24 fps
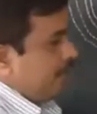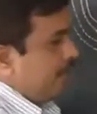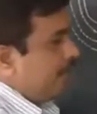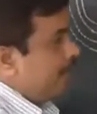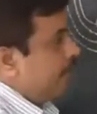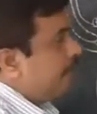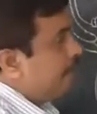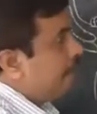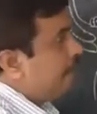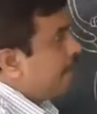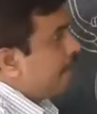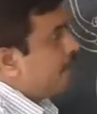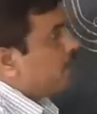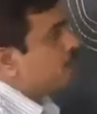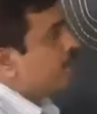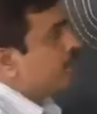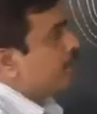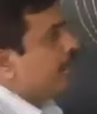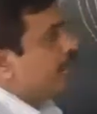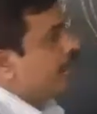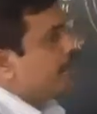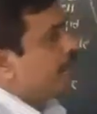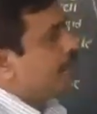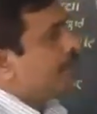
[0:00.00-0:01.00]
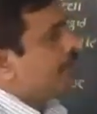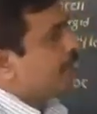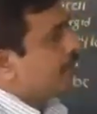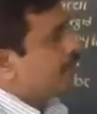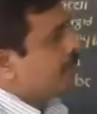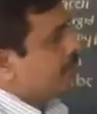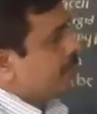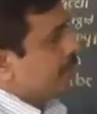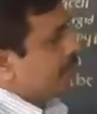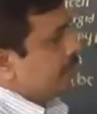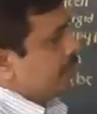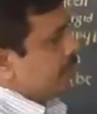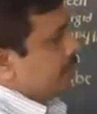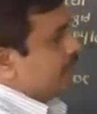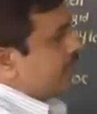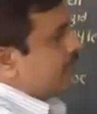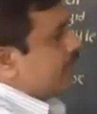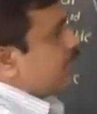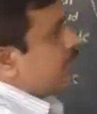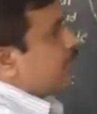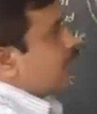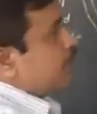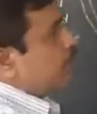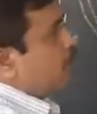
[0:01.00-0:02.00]
in the mesogamy,
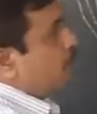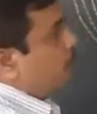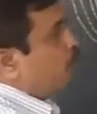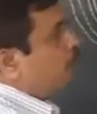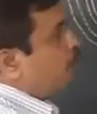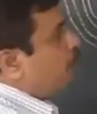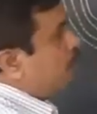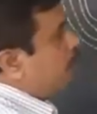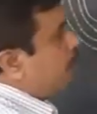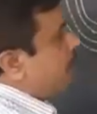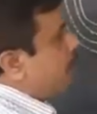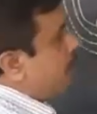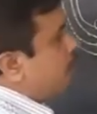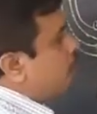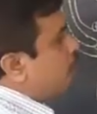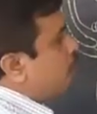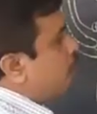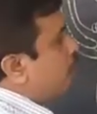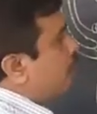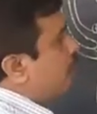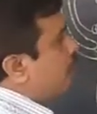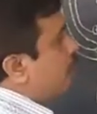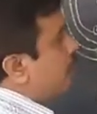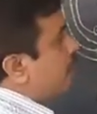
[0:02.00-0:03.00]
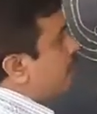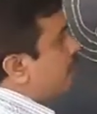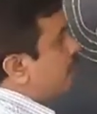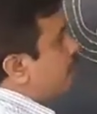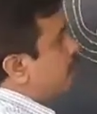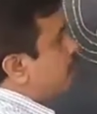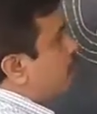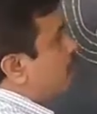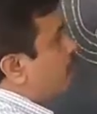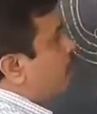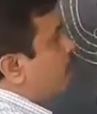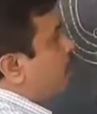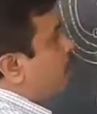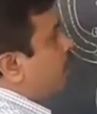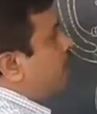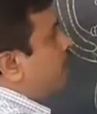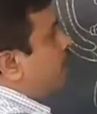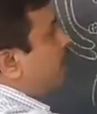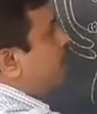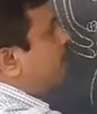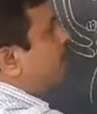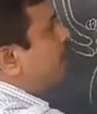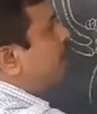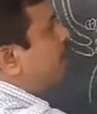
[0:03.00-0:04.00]
this pollen tube, this is the
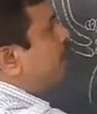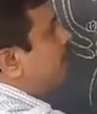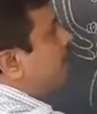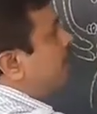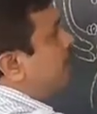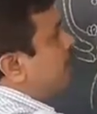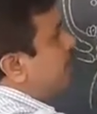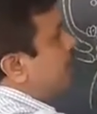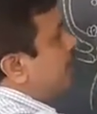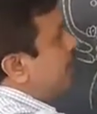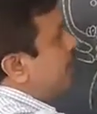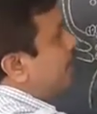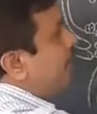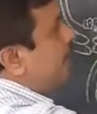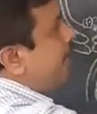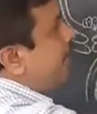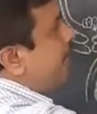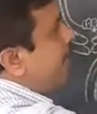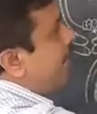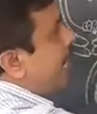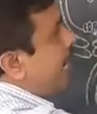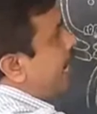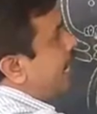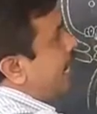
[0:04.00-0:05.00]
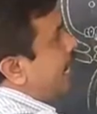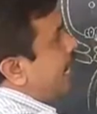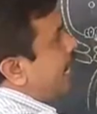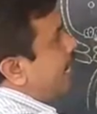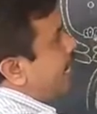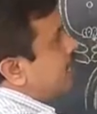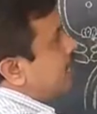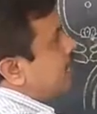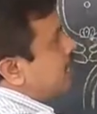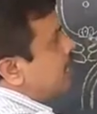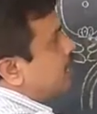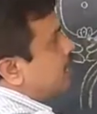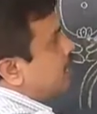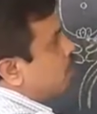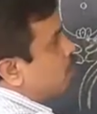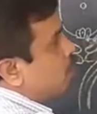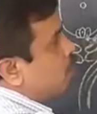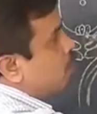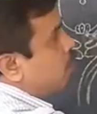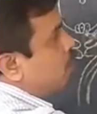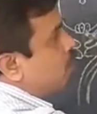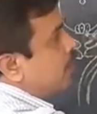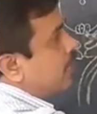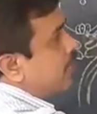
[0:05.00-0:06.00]
pollen tube, it will be entered
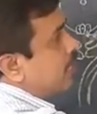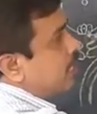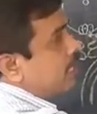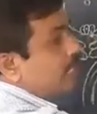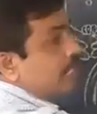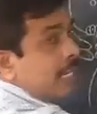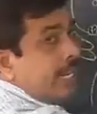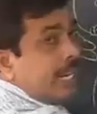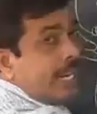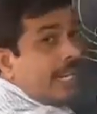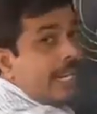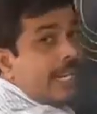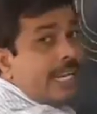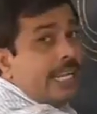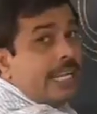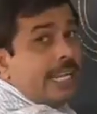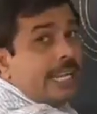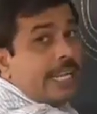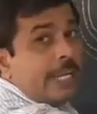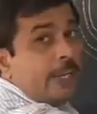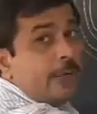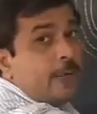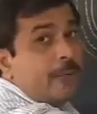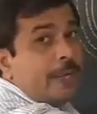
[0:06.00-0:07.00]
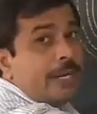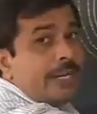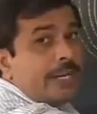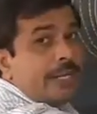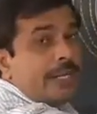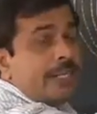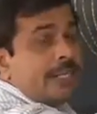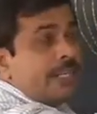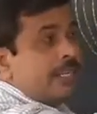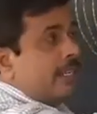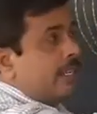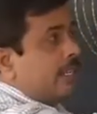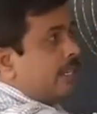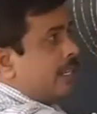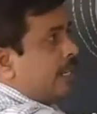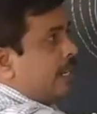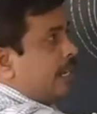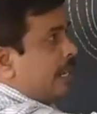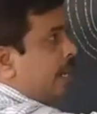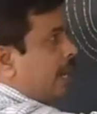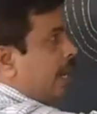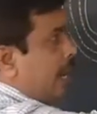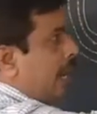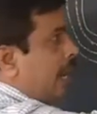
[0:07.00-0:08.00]
through this integument,
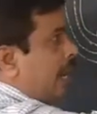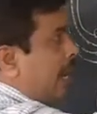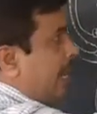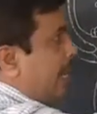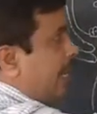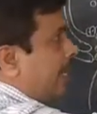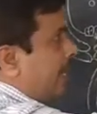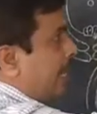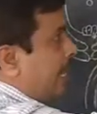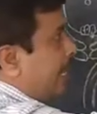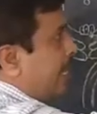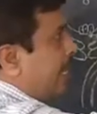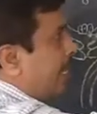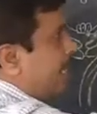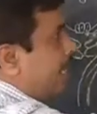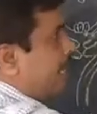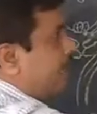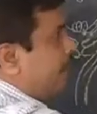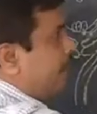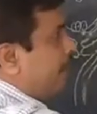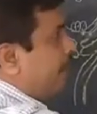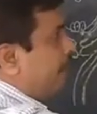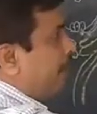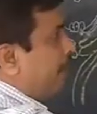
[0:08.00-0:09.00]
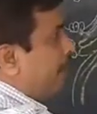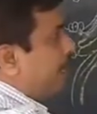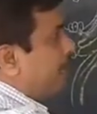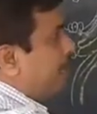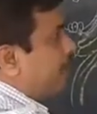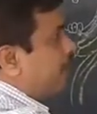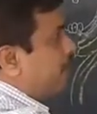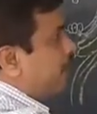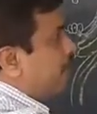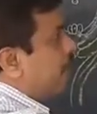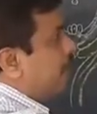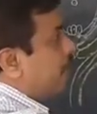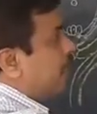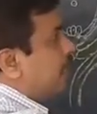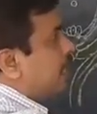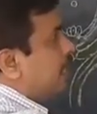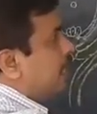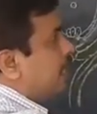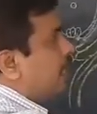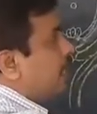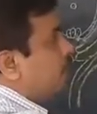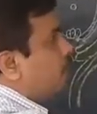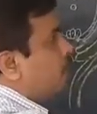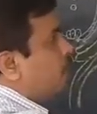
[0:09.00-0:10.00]
and then it will be reaches
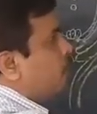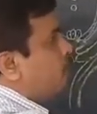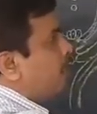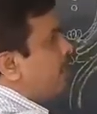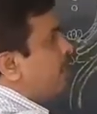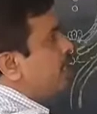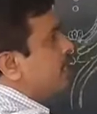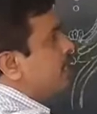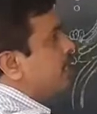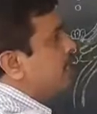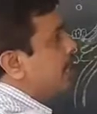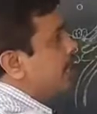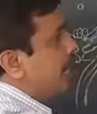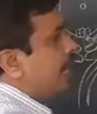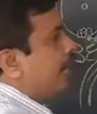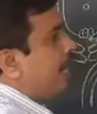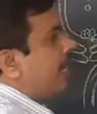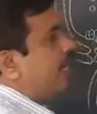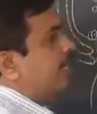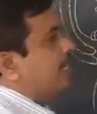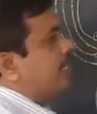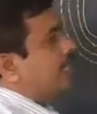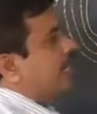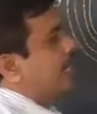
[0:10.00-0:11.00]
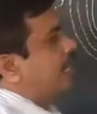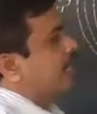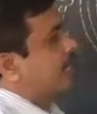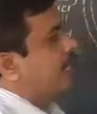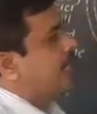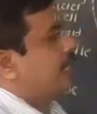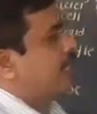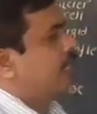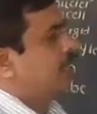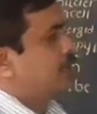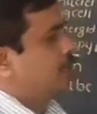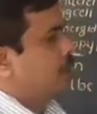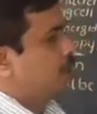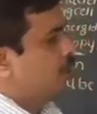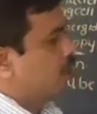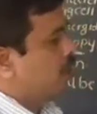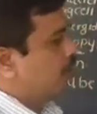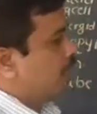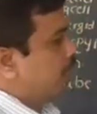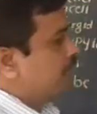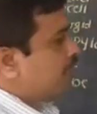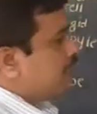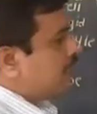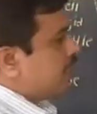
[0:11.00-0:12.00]
up to this egg cell.
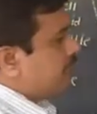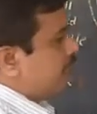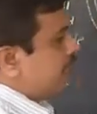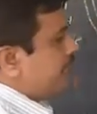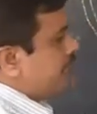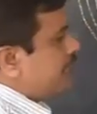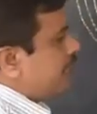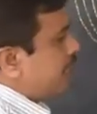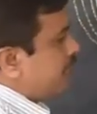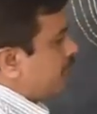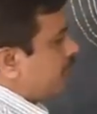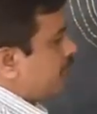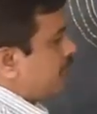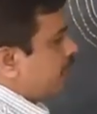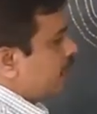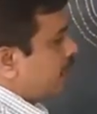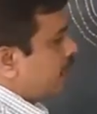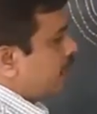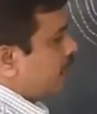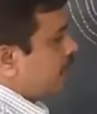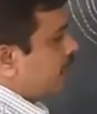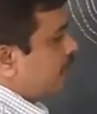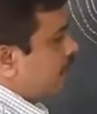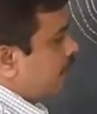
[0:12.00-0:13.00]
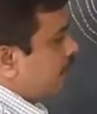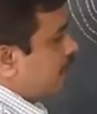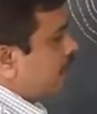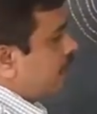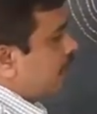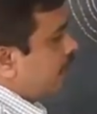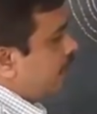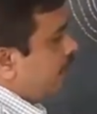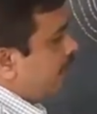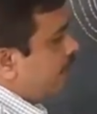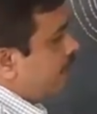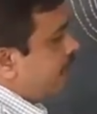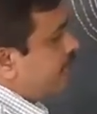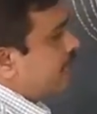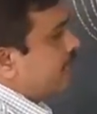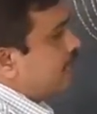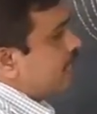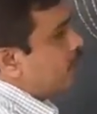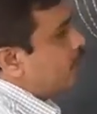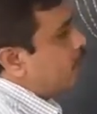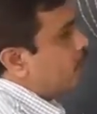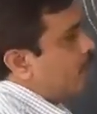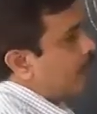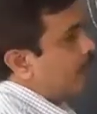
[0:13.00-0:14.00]
So this stage, this event
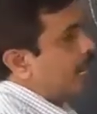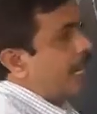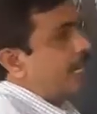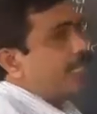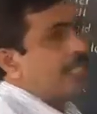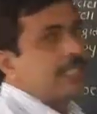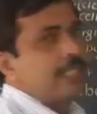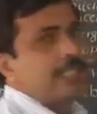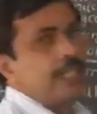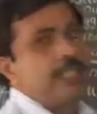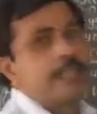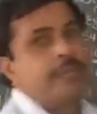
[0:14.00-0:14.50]
is known as